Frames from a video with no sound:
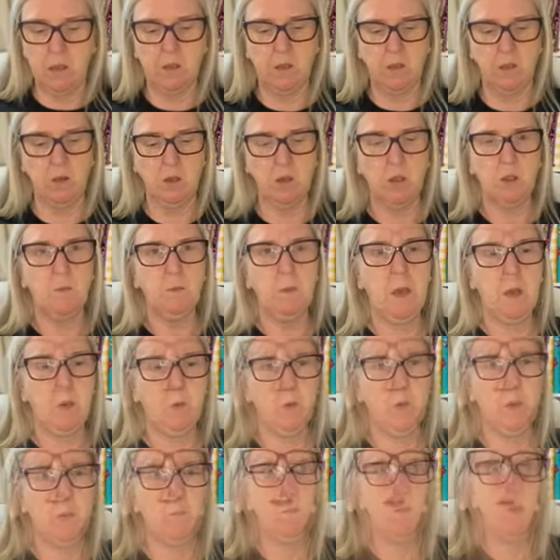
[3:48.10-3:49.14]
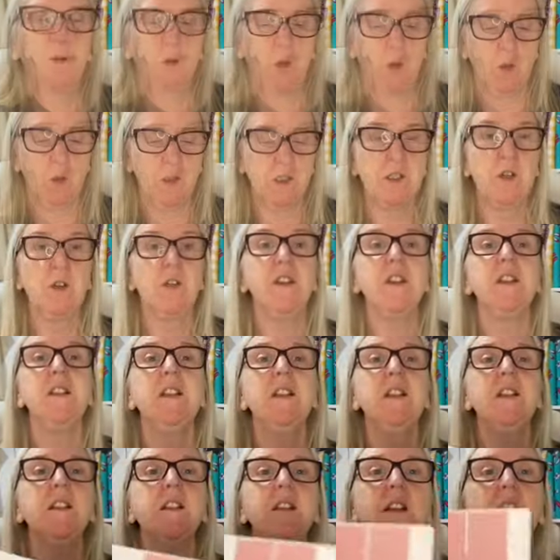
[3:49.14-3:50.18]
so just bear with me. So this is